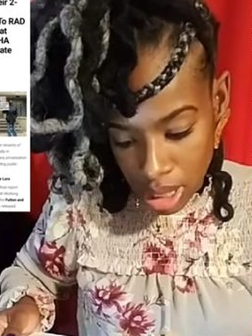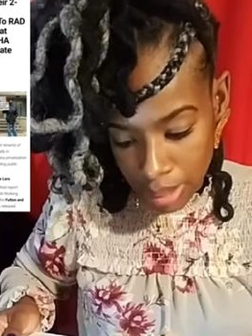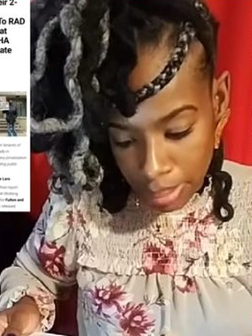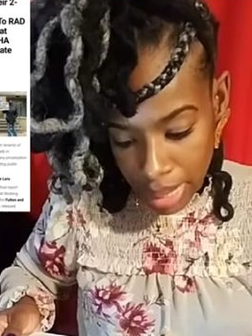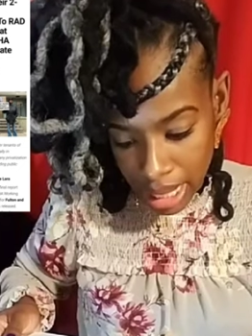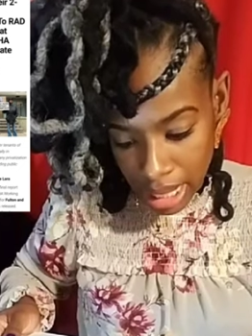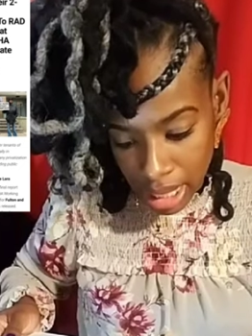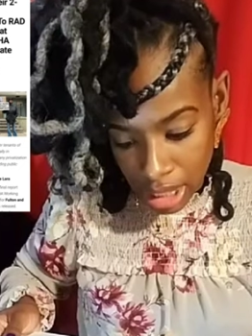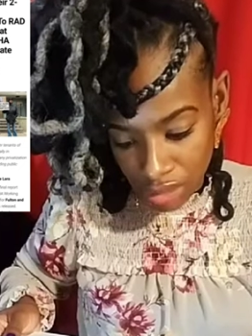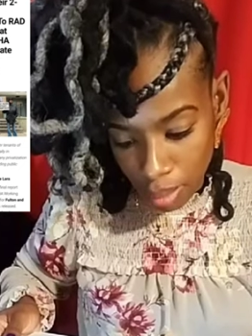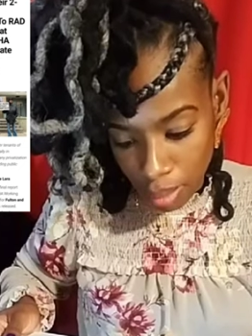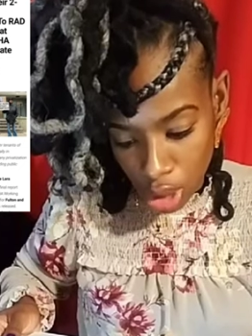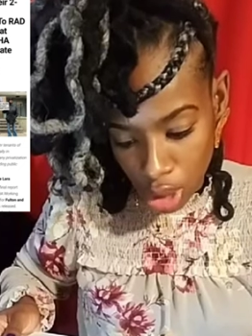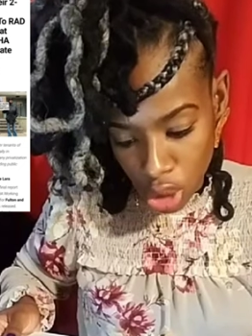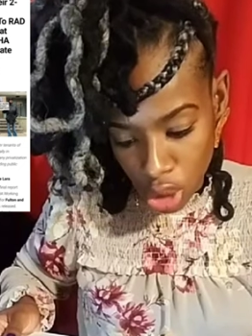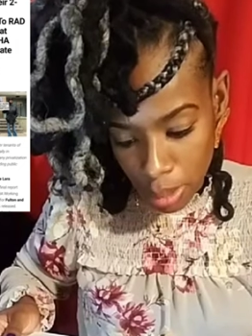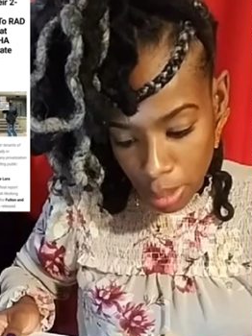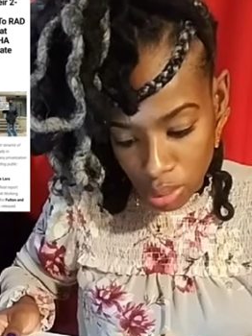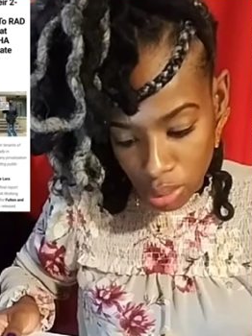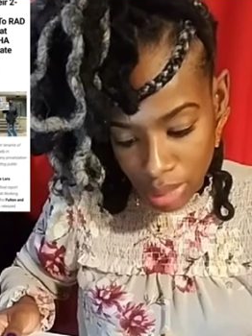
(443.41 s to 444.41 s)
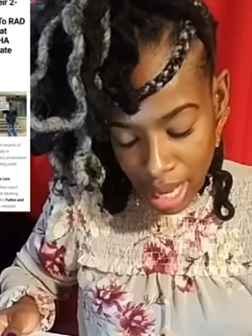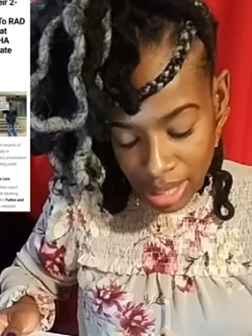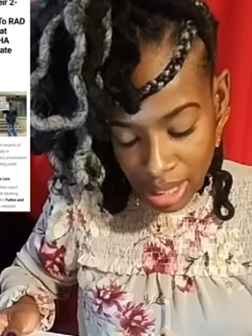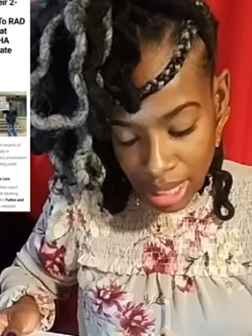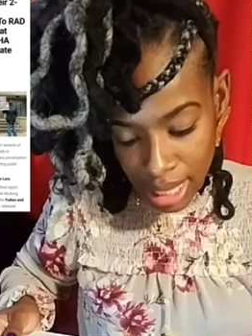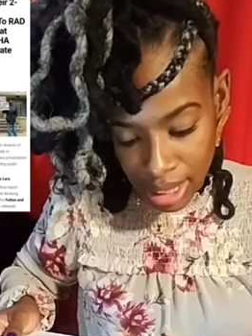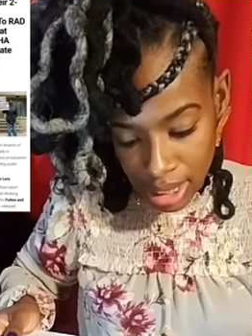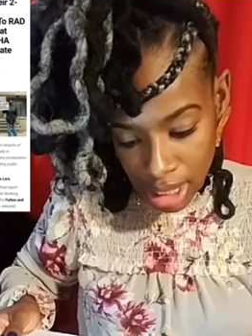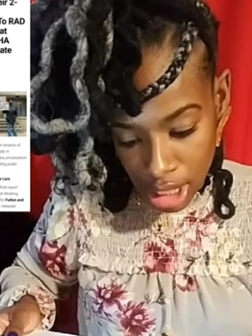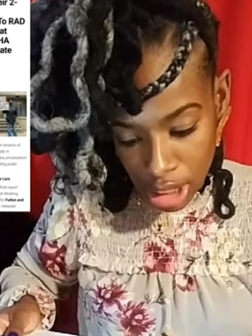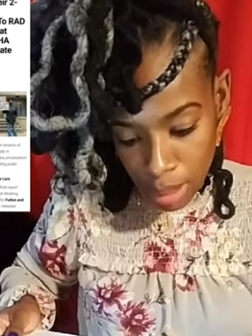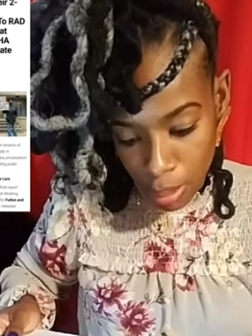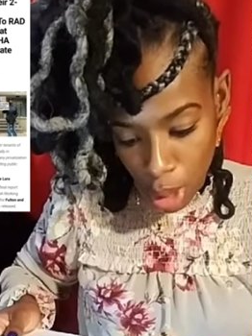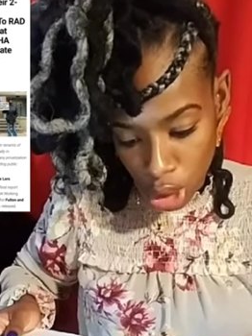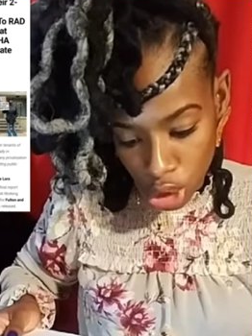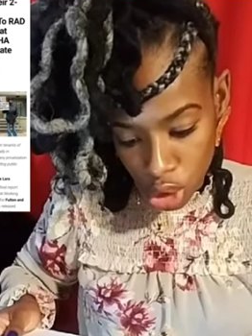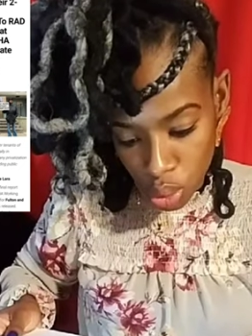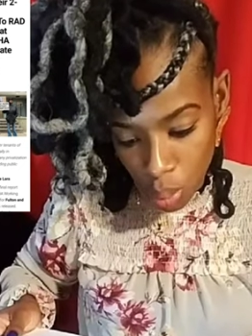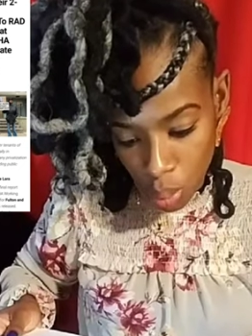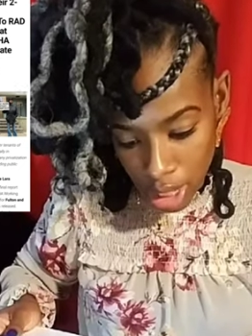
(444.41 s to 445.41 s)
meetings from October 2019 to
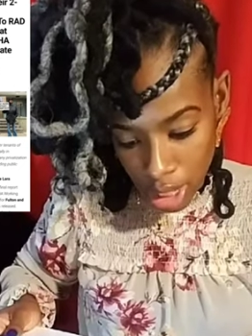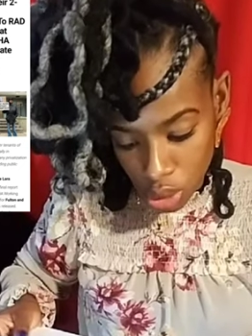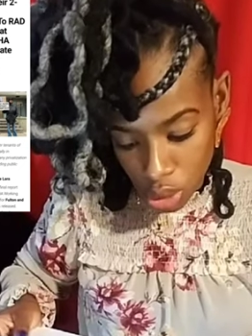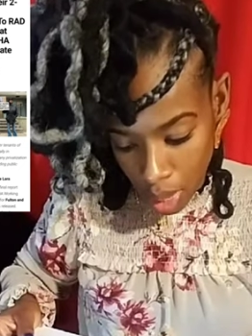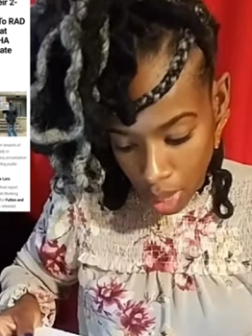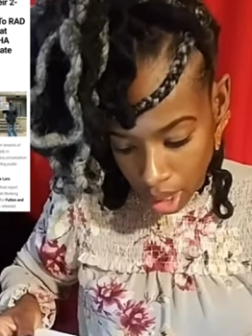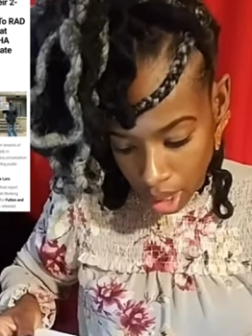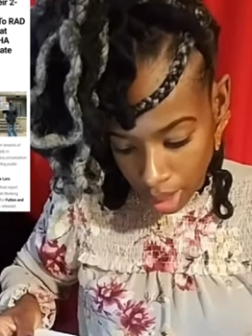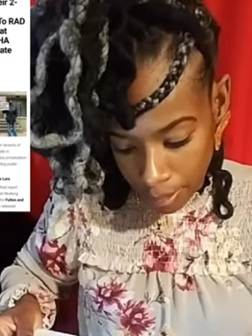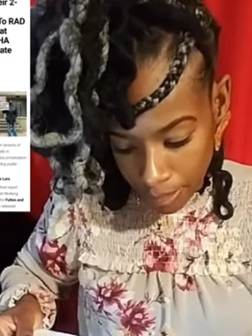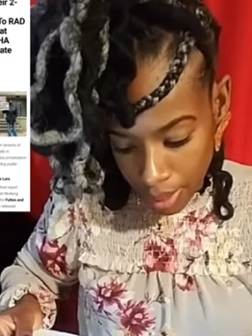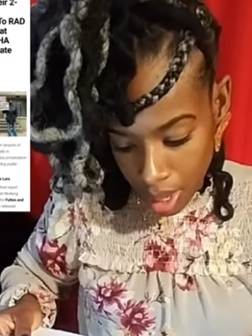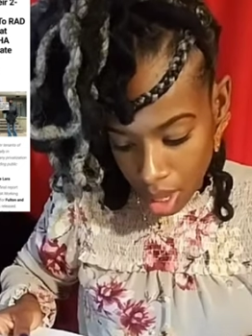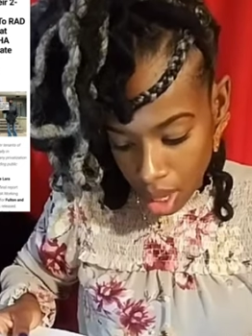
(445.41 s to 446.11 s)
March 2020.